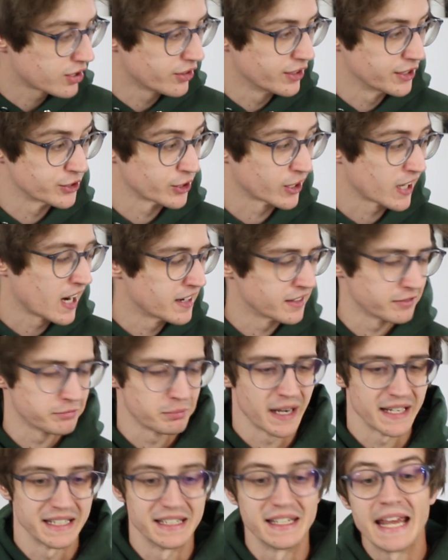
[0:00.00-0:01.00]
These are kind of
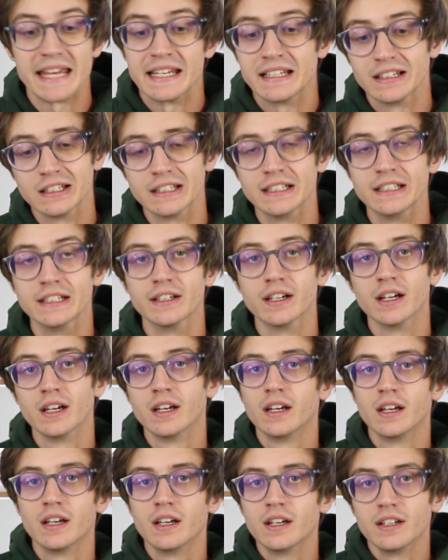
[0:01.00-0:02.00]
my daily
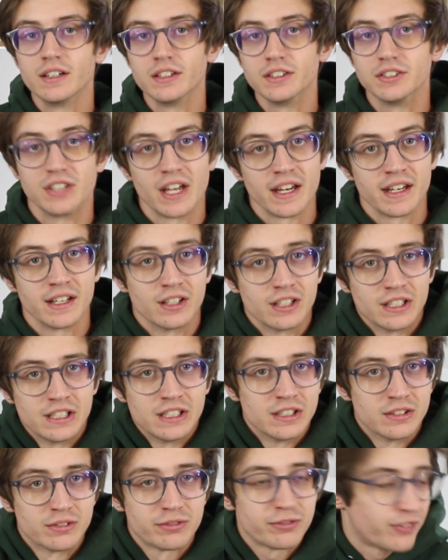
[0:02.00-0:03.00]

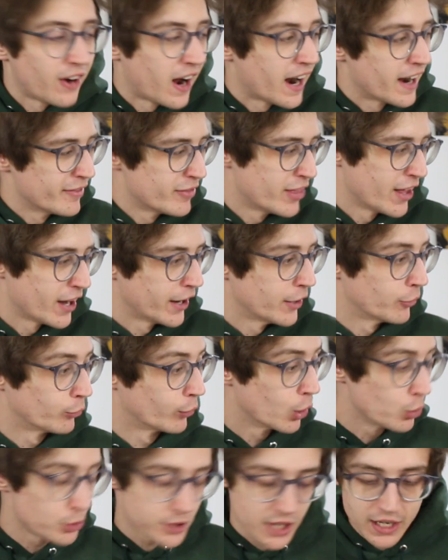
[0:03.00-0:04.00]
5 that I
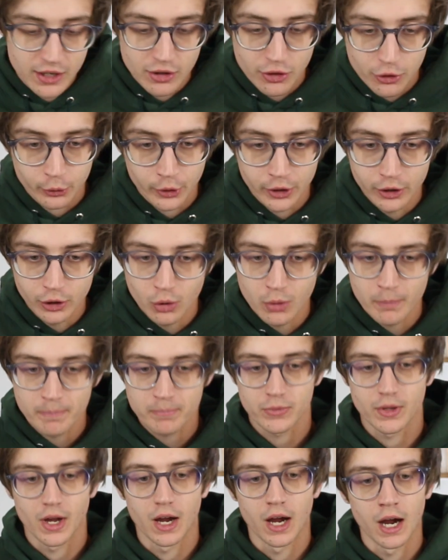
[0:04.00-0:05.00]
rotate through.
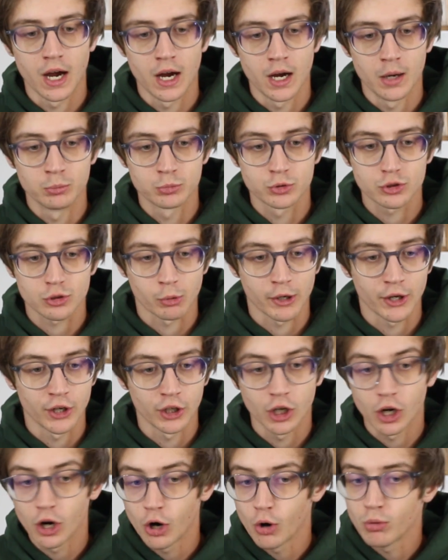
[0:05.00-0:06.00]
So we're going to
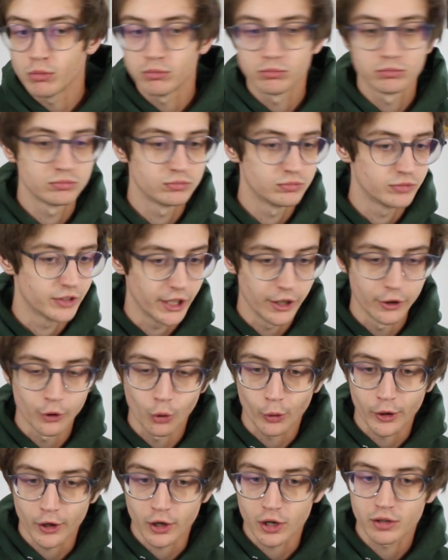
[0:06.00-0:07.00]
go in
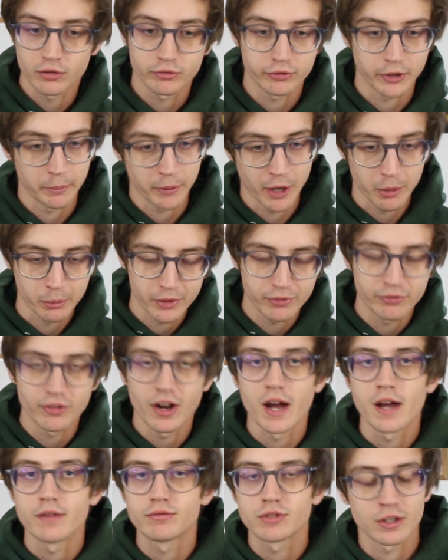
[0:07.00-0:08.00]
order from number
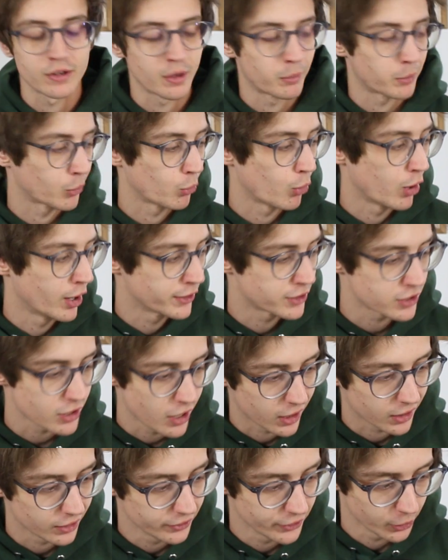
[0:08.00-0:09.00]
5 to number 1,
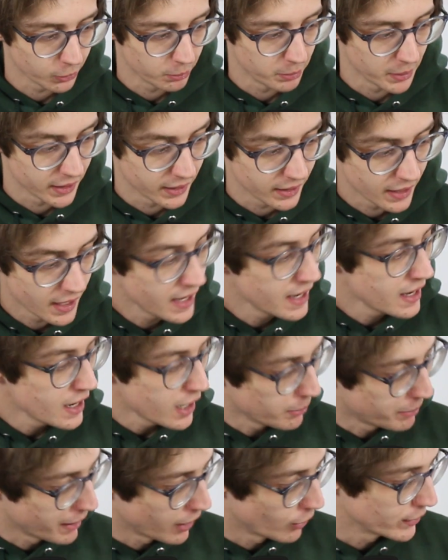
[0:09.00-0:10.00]
talk a little bit
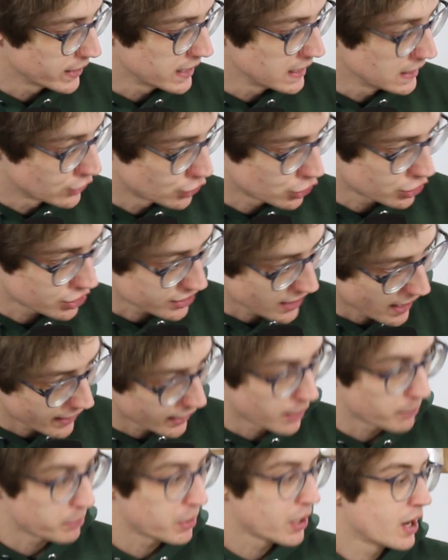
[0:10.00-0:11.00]
about each
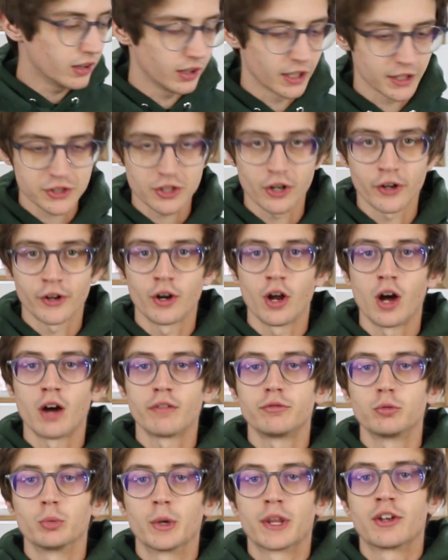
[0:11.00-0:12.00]
setup. Let's start it
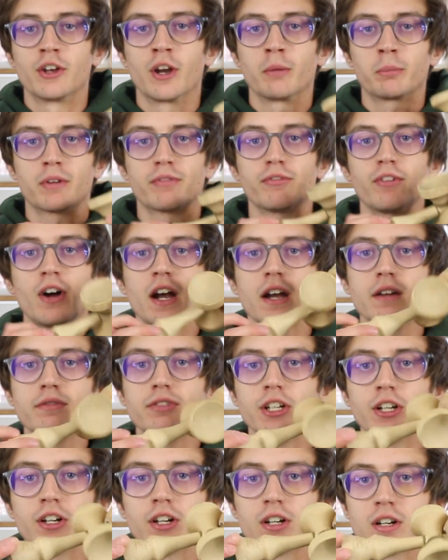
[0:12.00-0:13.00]
off with number 5
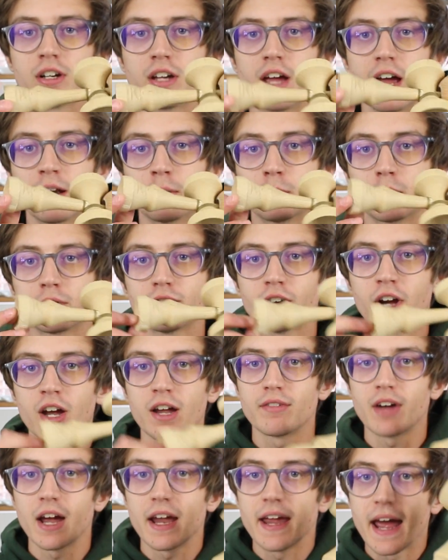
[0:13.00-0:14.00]
here. At number
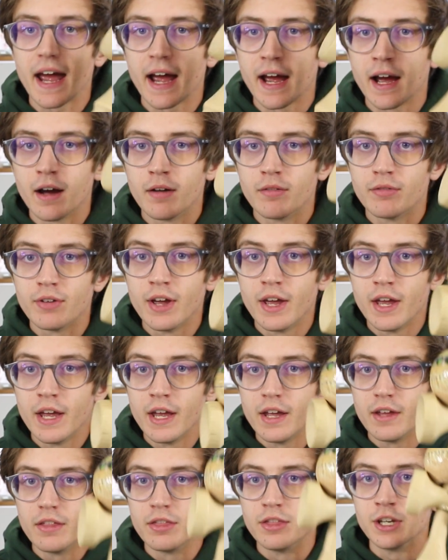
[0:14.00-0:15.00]
5 I have
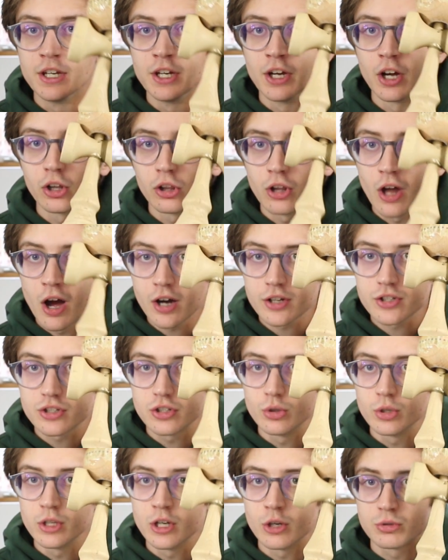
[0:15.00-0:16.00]
the Lock
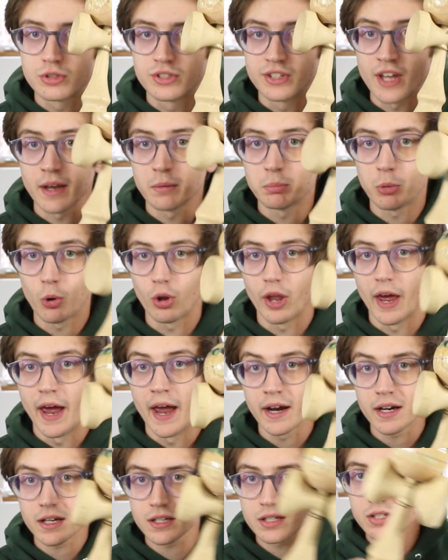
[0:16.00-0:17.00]
Studios Deadbolt
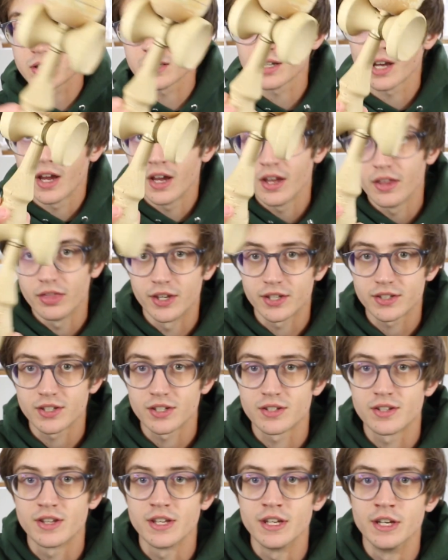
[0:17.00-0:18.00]
X. This
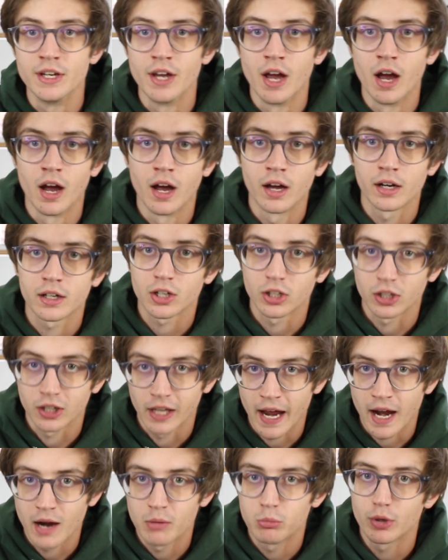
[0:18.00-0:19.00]
is the
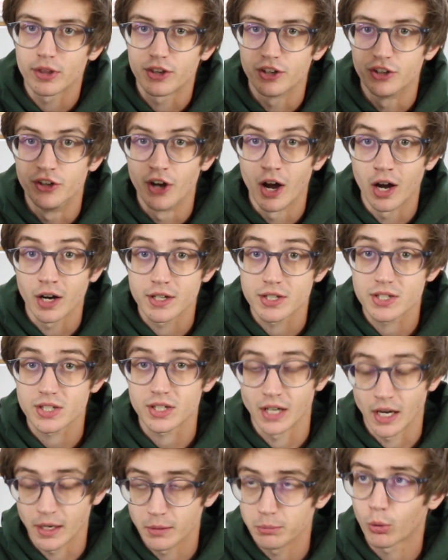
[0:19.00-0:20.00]
collab with Doug
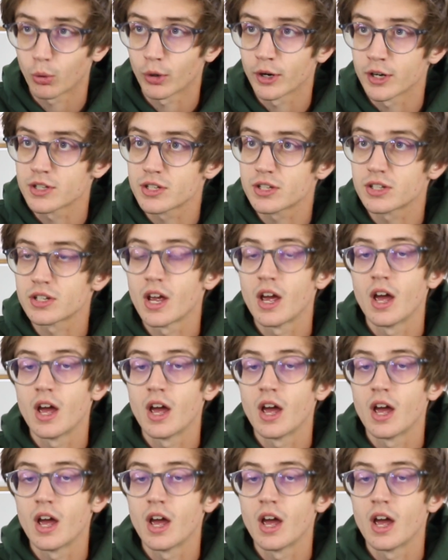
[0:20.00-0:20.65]
Skateboards.